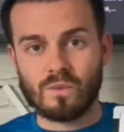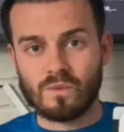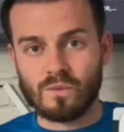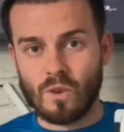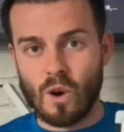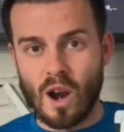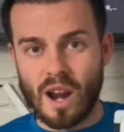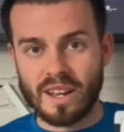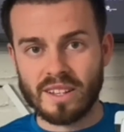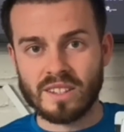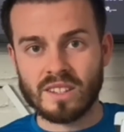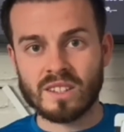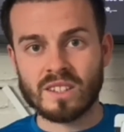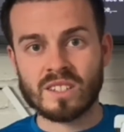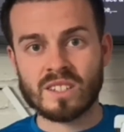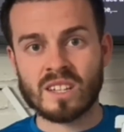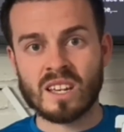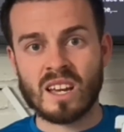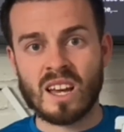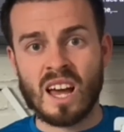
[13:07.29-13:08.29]

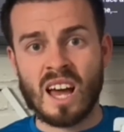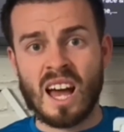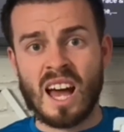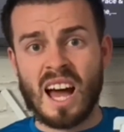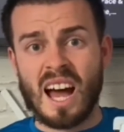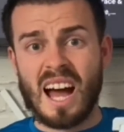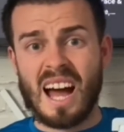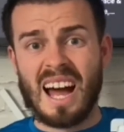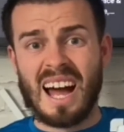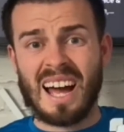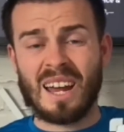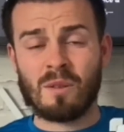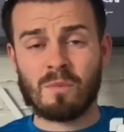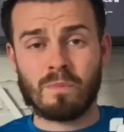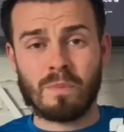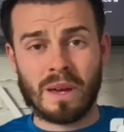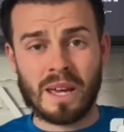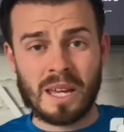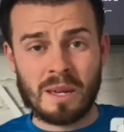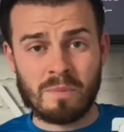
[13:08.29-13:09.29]
friends, and
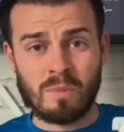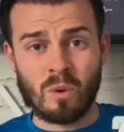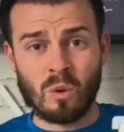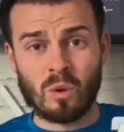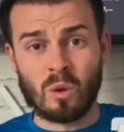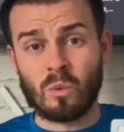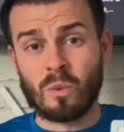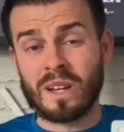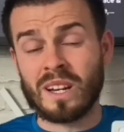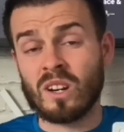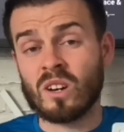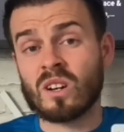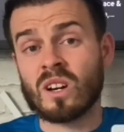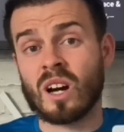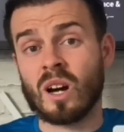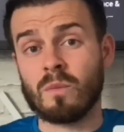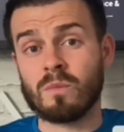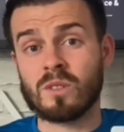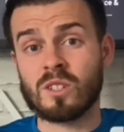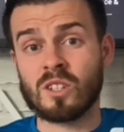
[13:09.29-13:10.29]
people that we look
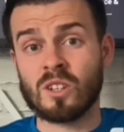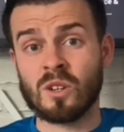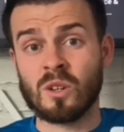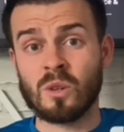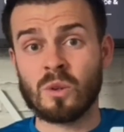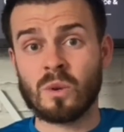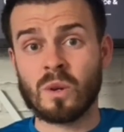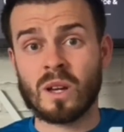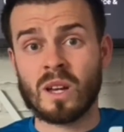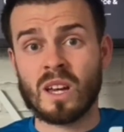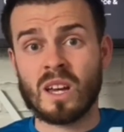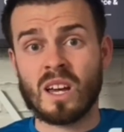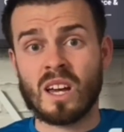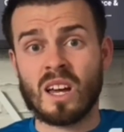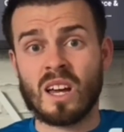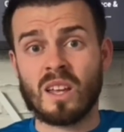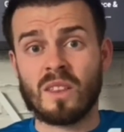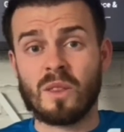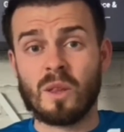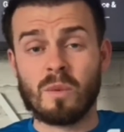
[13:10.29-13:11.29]
up to
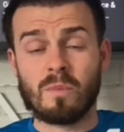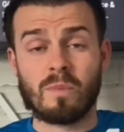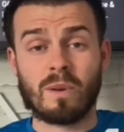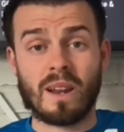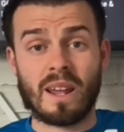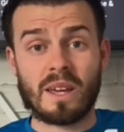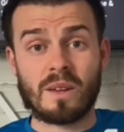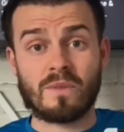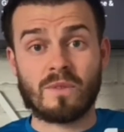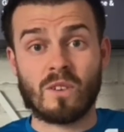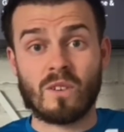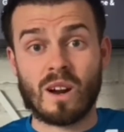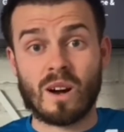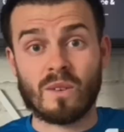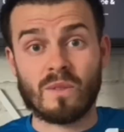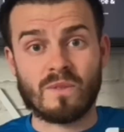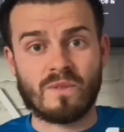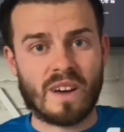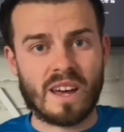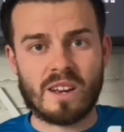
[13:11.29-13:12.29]
that play for our
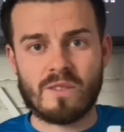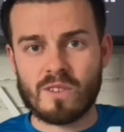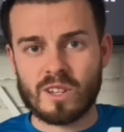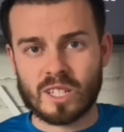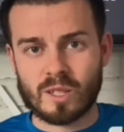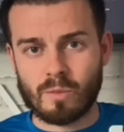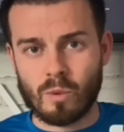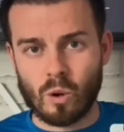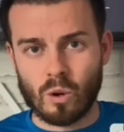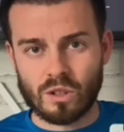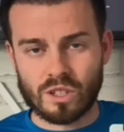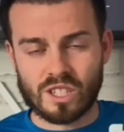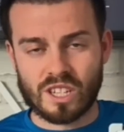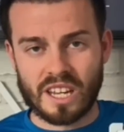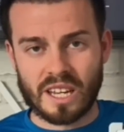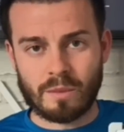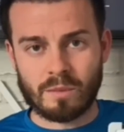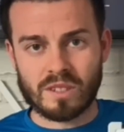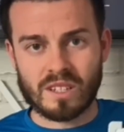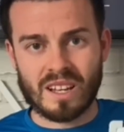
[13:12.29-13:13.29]
favourite sports
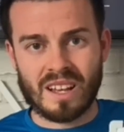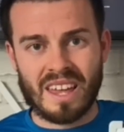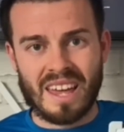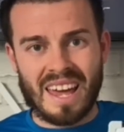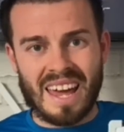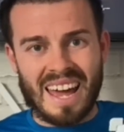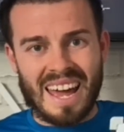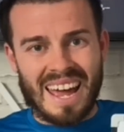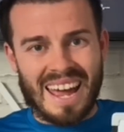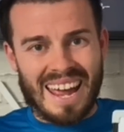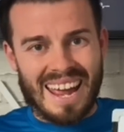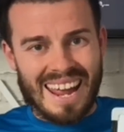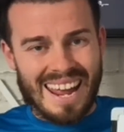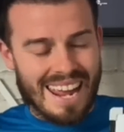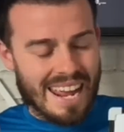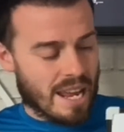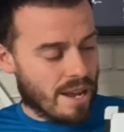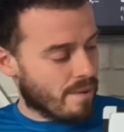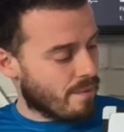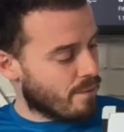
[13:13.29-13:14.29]
teams.
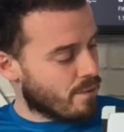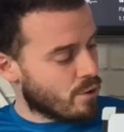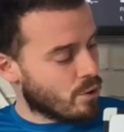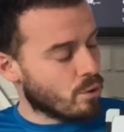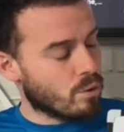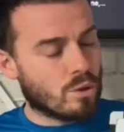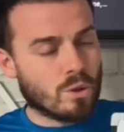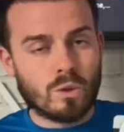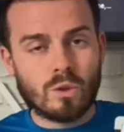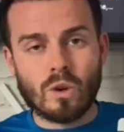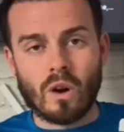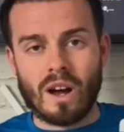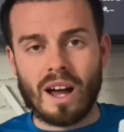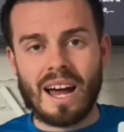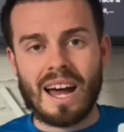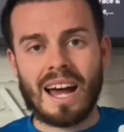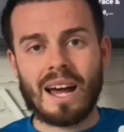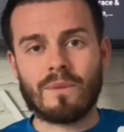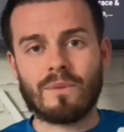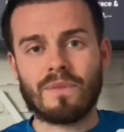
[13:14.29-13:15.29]
If you do not
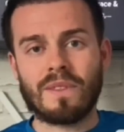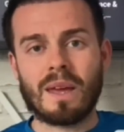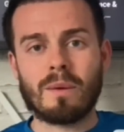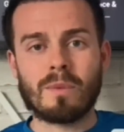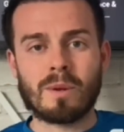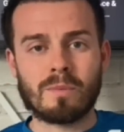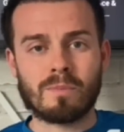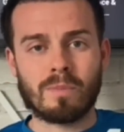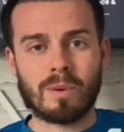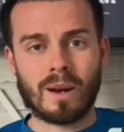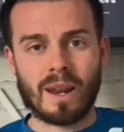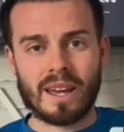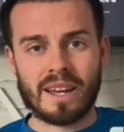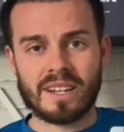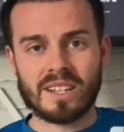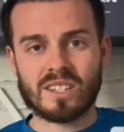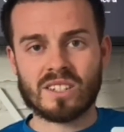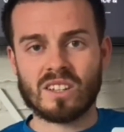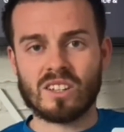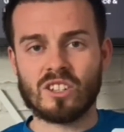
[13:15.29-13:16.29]
have them in
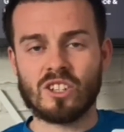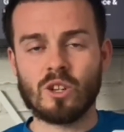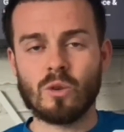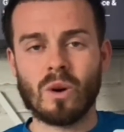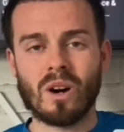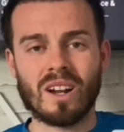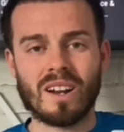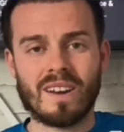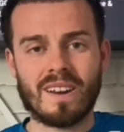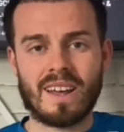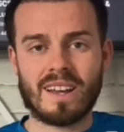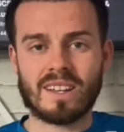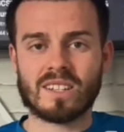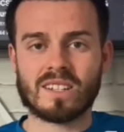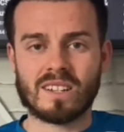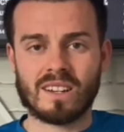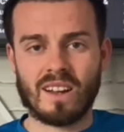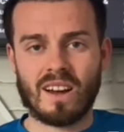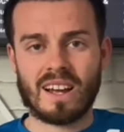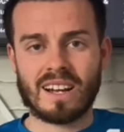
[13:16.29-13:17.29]
place, you are
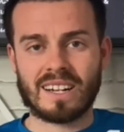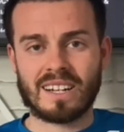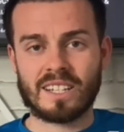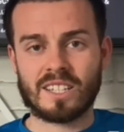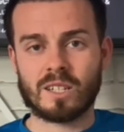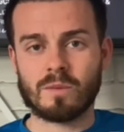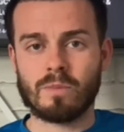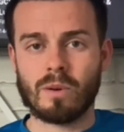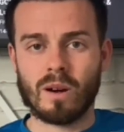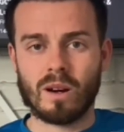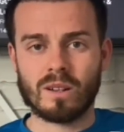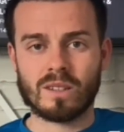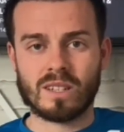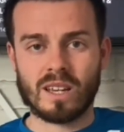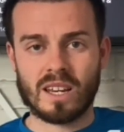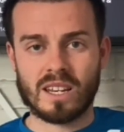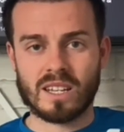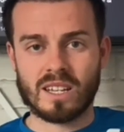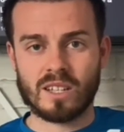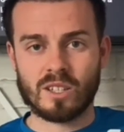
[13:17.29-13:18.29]
less likely to
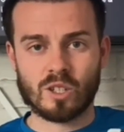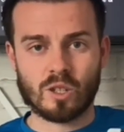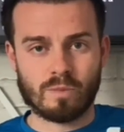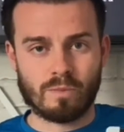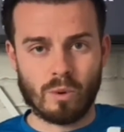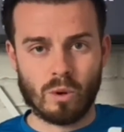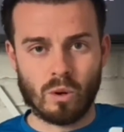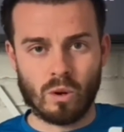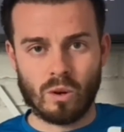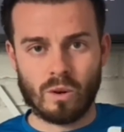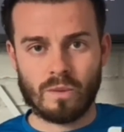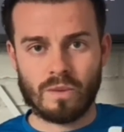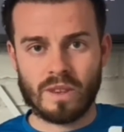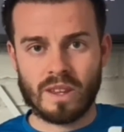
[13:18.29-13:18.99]
partake in sport